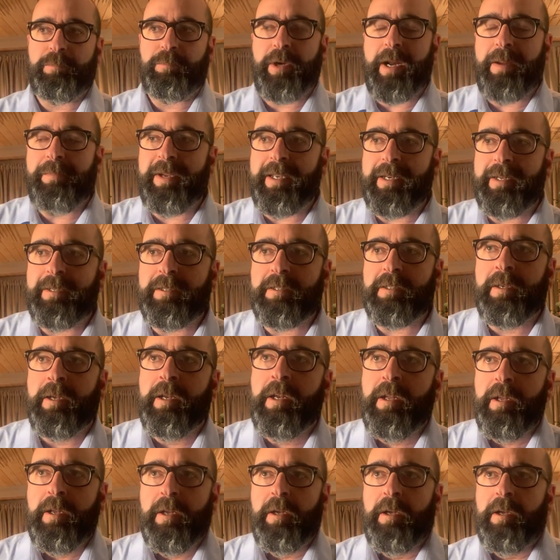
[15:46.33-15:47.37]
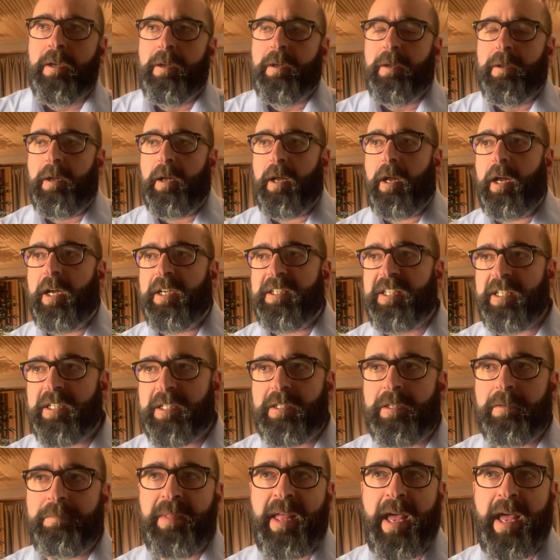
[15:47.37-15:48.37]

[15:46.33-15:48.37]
What I mean is a system